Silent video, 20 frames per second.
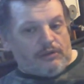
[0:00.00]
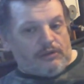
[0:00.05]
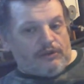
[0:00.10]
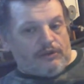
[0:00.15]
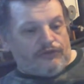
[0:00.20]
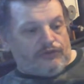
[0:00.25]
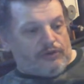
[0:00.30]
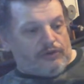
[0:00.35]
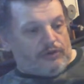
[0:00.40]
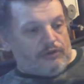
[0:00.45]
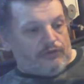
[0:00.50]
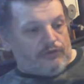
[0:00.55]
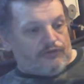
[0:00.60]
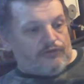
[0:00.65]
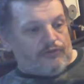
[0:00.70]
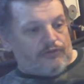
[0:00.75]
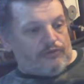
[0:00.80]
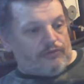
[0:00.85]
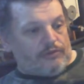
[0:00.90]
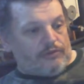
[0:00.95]
So I
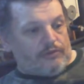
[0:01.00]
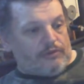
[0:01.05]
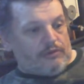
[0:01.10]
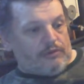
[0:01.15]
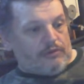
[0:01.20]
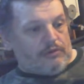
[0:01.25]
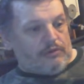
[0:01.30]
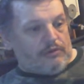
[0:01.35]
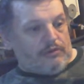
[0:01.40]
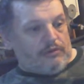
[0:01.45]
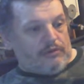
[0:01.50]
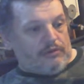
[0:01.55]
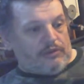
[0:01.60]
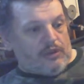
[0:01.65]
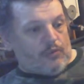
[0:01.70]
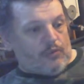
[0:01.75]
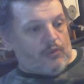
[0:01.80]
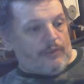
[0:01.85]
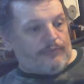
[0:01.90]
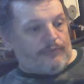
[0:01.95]
looked on
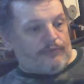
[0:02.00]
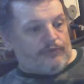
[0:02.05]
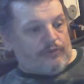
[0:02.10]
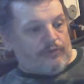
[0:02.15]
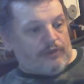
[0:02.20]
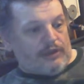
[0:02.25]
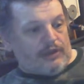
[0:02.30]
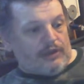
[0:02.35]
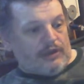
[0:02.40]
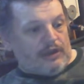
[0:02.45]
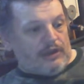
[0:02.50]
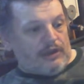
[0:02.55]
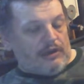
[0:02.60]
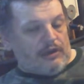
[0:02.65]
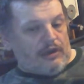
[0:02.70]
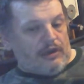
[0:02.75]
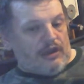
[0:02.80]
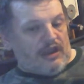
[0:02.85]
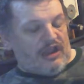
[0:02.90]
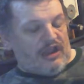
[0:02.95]
their website,
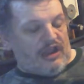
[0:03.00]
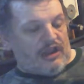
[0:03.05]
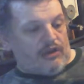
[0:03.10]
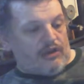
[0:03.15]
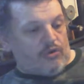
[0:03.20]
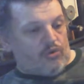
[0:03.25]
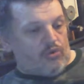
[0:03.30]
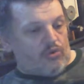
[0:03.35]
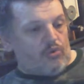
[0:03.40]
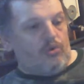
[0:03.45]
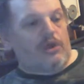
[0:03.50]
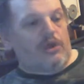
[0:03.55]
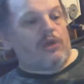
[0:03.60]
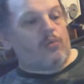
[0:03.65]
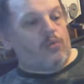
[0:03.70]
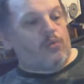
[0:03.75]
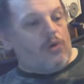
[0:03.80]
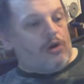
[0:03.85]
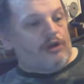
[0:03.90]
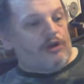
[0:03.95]
and all their
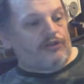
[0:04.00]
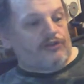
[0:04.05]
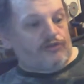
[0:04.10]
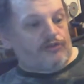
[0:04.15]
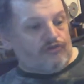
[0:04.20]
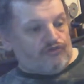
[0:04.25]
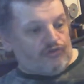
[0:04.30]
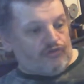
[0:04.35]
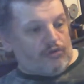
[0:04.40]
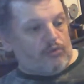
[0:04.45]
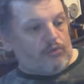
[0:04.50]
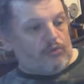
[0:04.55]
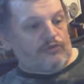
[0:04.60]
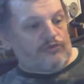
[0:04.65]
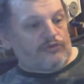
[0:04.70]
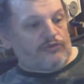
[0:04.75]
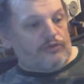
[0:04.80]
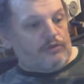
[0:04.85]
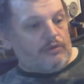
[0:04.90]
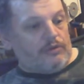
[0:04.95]
wireless
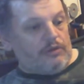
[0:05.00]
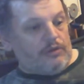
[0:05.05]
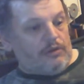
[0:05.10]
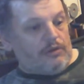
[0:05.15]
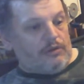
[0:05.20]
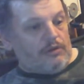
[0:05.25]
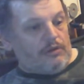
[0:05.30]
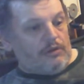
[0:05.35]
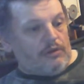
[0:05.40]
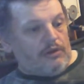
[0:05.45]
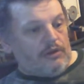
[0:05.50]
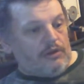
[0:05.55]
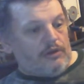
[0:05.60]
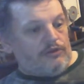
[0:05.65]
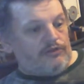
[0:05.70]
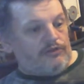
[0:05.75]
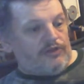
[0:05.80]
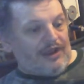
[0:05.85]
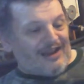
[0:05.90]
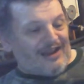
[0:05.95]
controllers
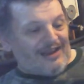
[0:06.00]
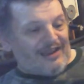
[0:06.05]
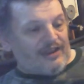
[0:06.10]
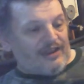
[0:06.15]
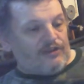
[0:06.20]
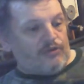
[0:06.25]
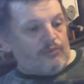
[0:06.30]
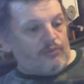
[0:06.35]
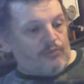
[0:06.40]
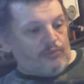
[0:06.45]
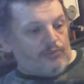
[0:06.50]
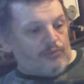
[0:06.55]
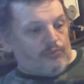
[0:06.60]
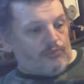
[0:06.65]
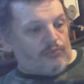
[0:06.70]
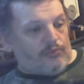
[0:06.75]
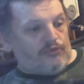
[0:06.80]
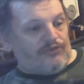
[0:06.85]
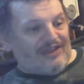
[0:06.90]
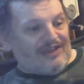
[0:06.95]
to collect
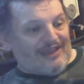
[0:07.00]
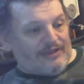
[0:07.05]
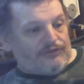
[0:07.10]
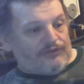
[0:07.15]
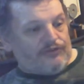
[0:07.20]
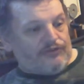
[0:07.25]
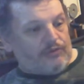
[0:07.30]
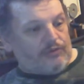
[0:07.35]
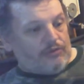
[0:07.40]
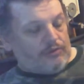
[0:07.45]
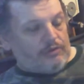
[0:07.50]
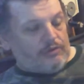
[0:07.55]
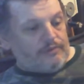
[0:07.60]
was out of stock.